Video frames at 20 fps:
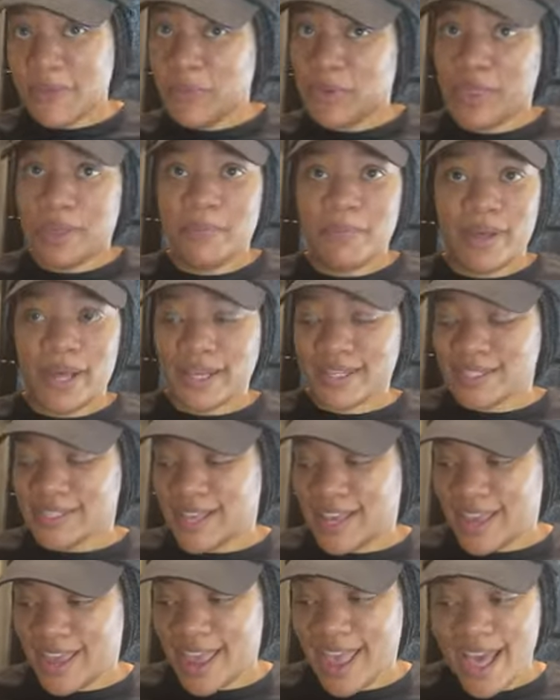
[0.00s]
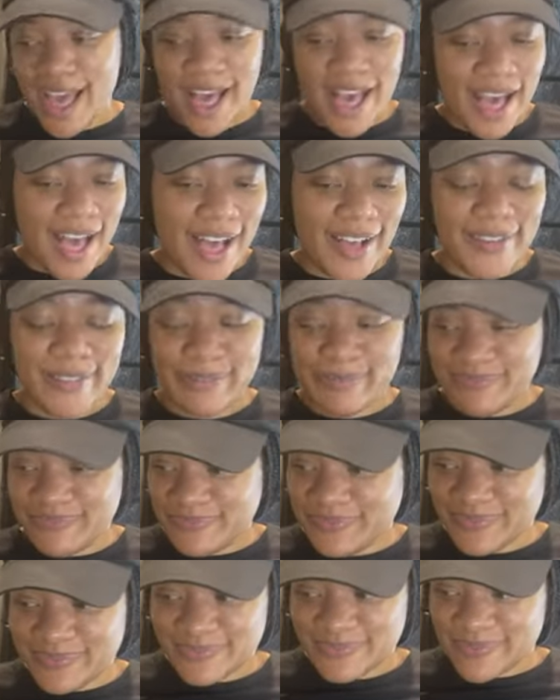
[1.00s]
it with the box say,
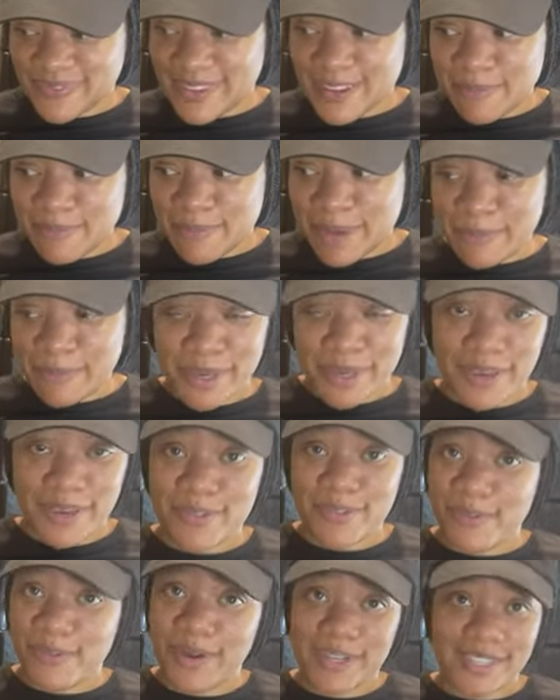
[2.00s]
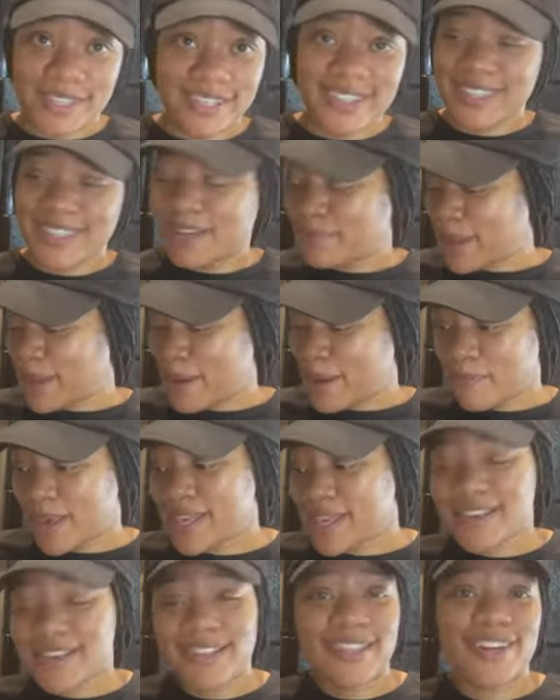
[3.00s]
Mama, if you watching this, I'm not
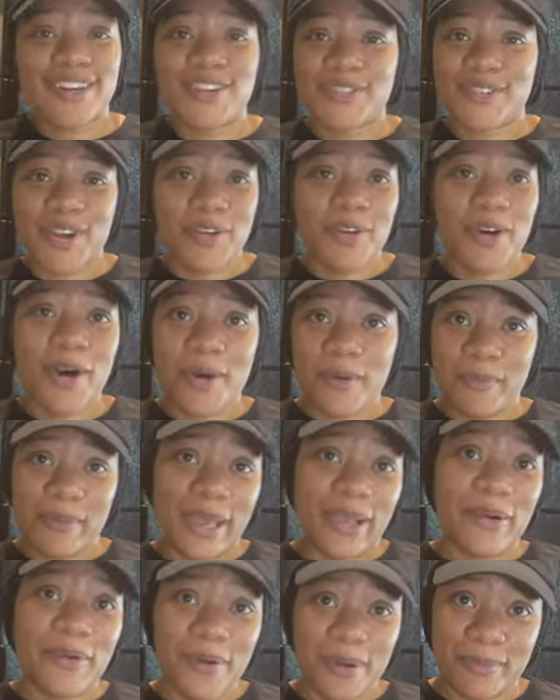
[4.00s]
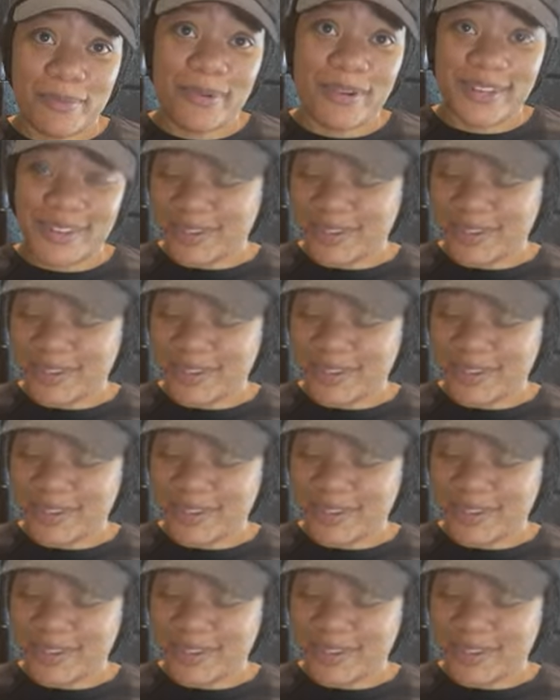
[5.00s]
making low, no homemade cornbread,